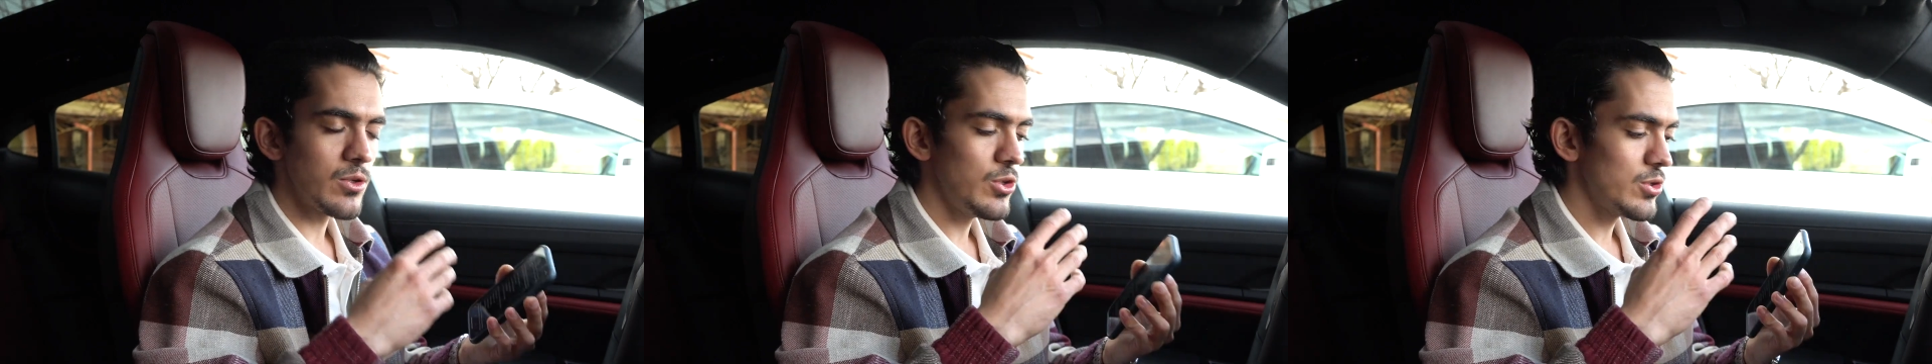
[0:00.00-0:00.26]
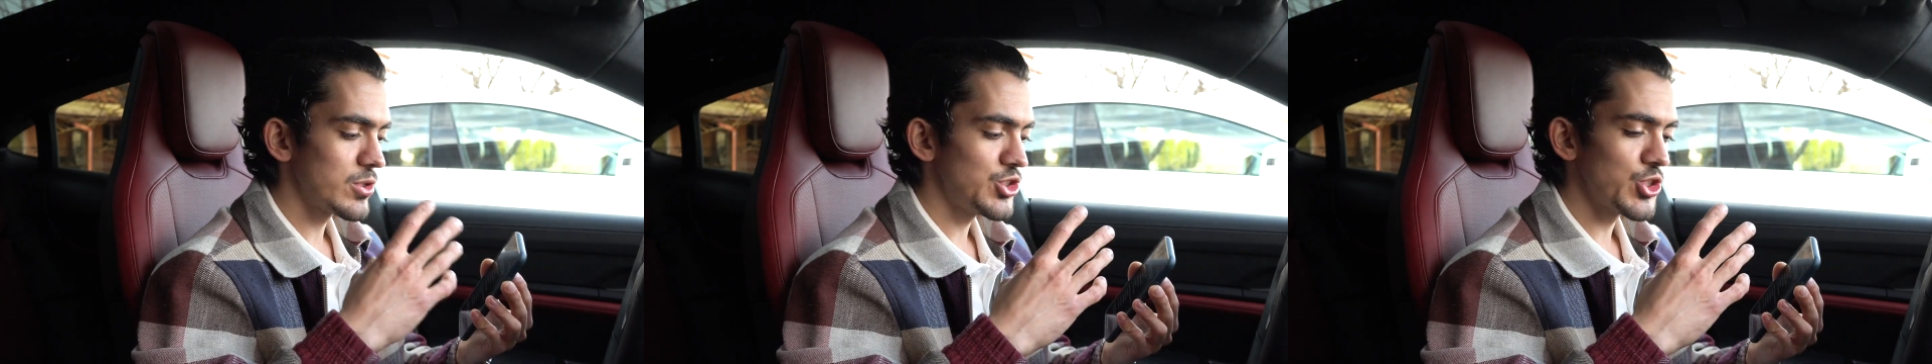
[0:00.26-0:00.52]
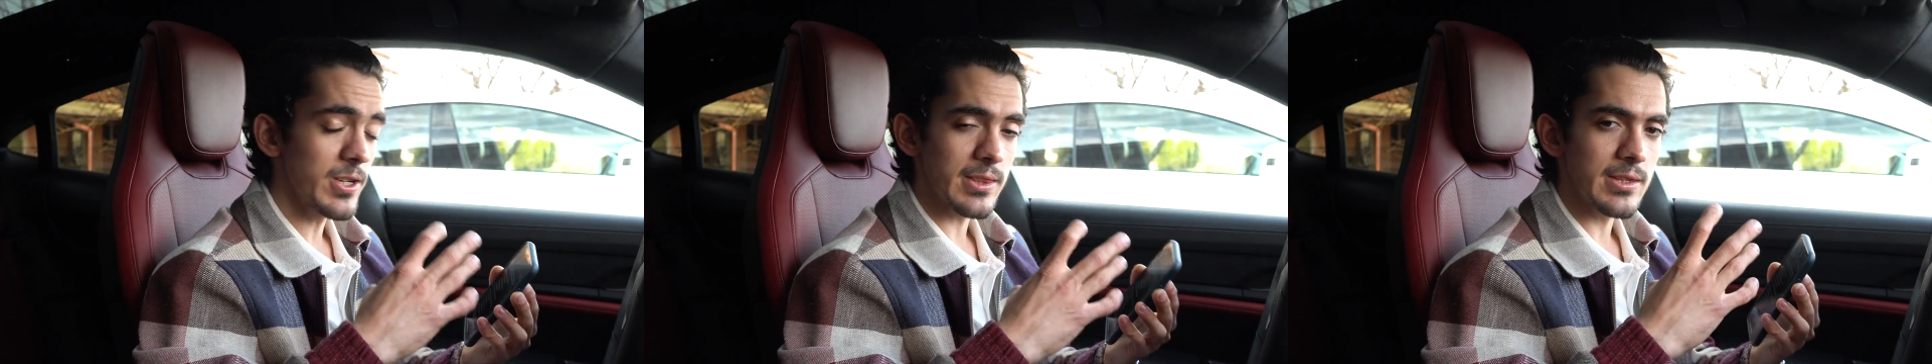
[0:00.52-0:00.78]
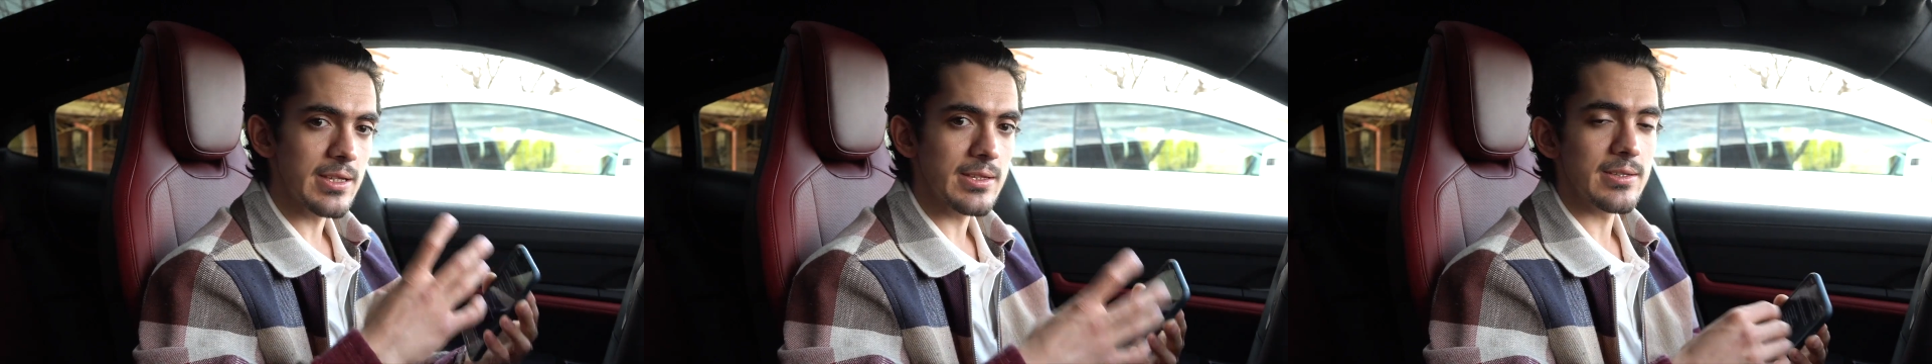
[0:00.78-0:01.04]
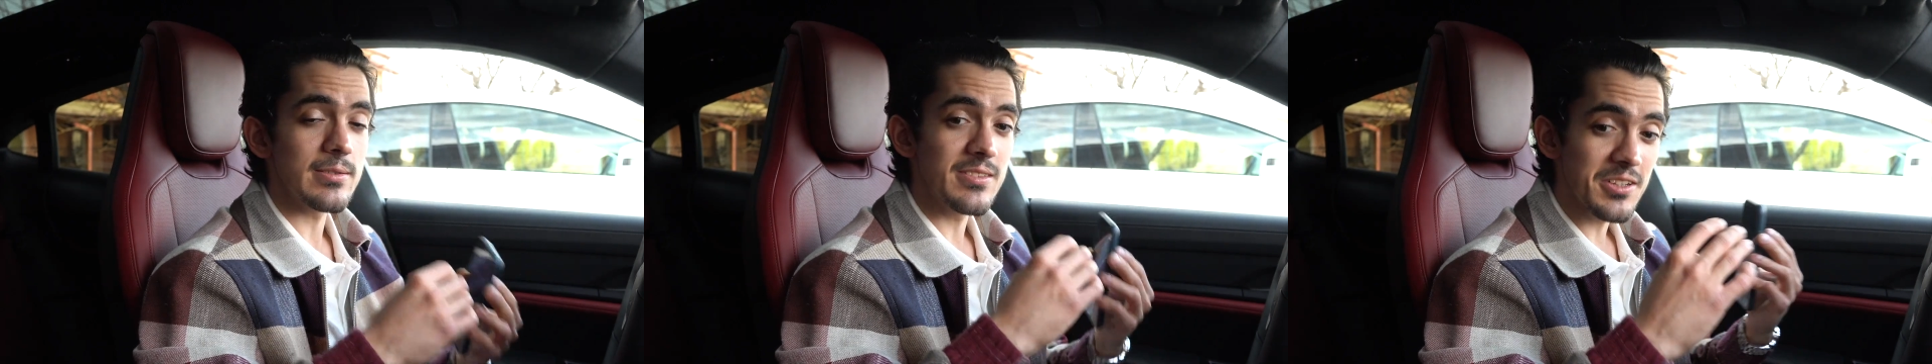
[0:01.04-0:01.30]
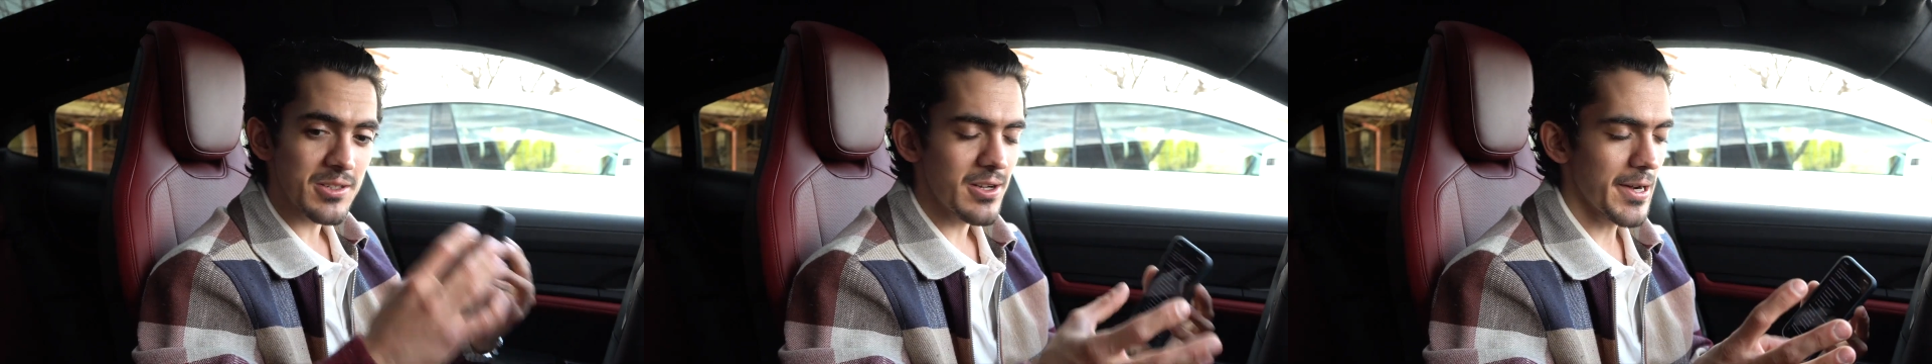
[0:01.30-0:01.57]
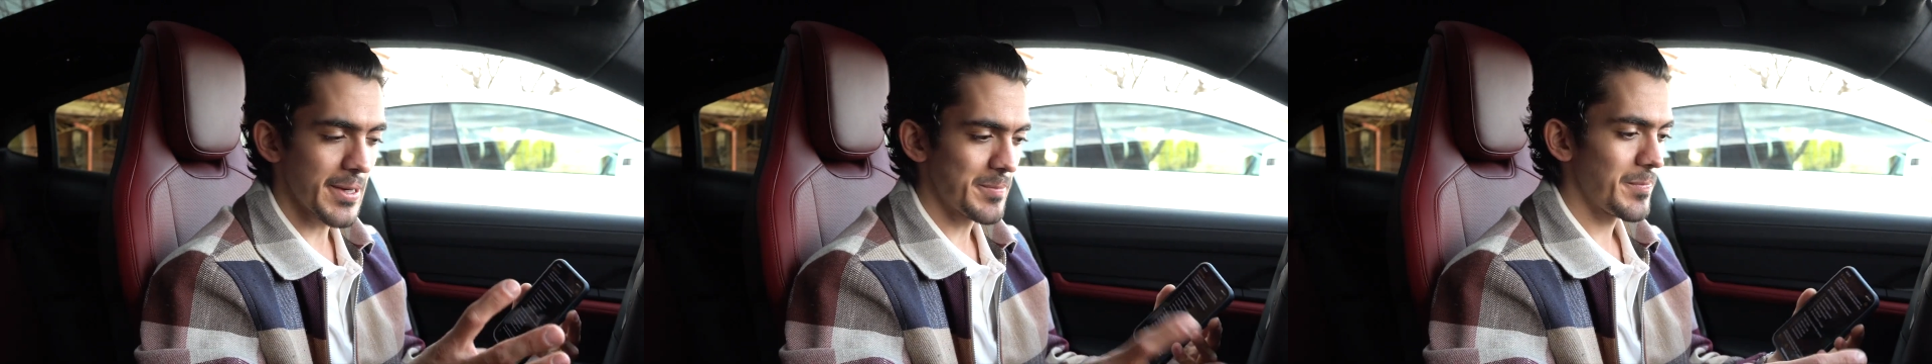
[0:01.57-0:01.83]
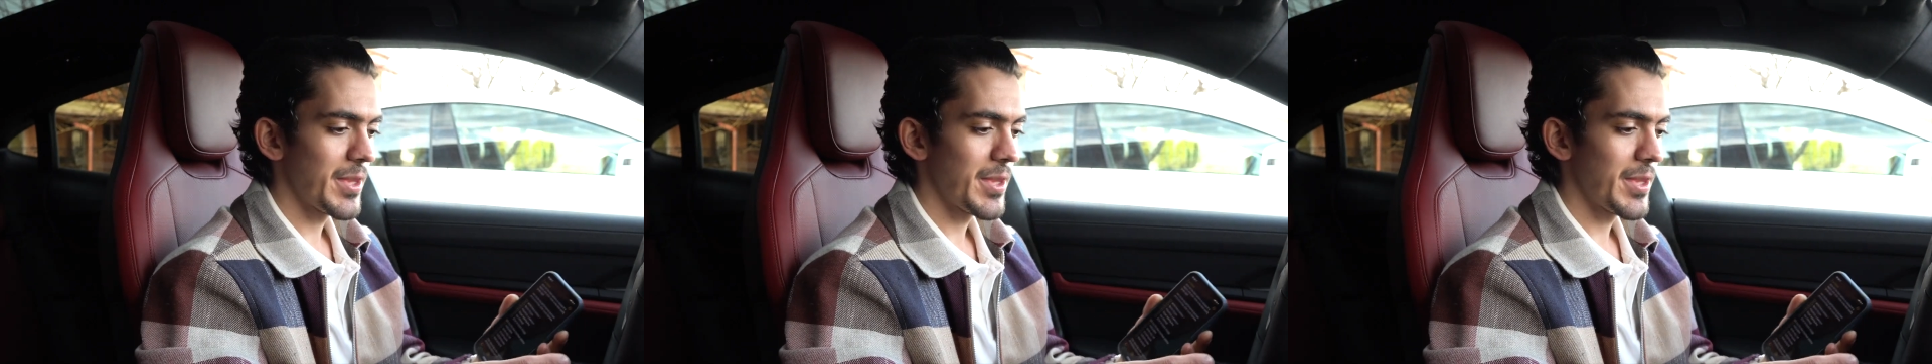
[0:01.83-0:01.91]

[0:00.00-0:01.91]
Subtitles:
you just need the car.